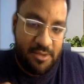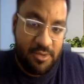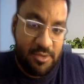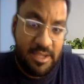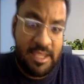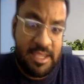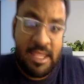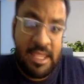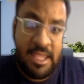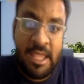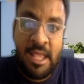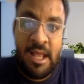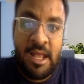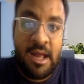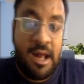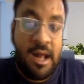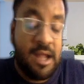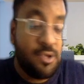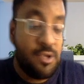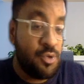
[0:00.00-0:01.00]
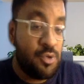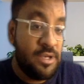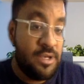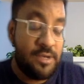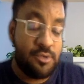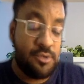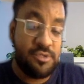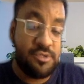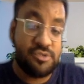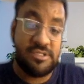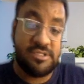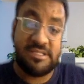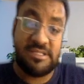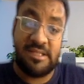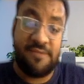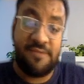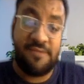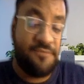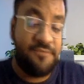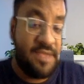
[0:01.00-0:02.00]
Okay, you need to do this
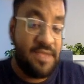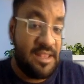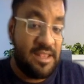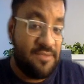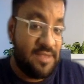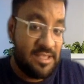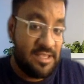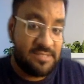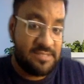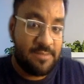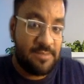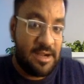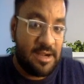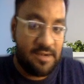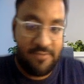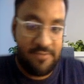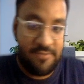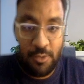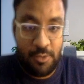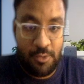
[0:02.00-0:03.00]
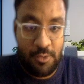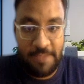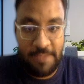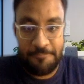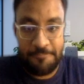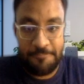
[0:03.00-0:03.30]
in a very very smart way. Okay,